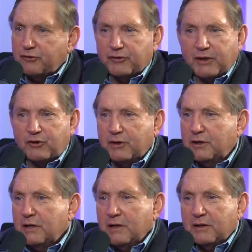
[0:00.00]
as they
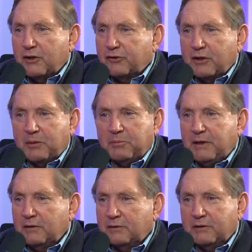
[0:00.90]
could. There's going to
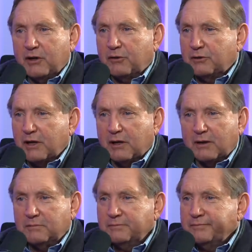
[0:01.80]
be,
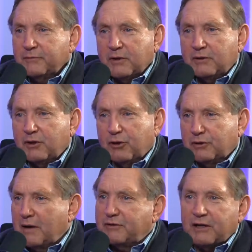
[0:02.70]
little...
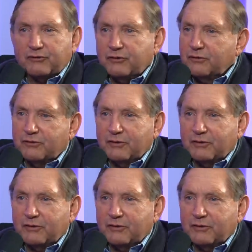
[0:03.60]
love kisses,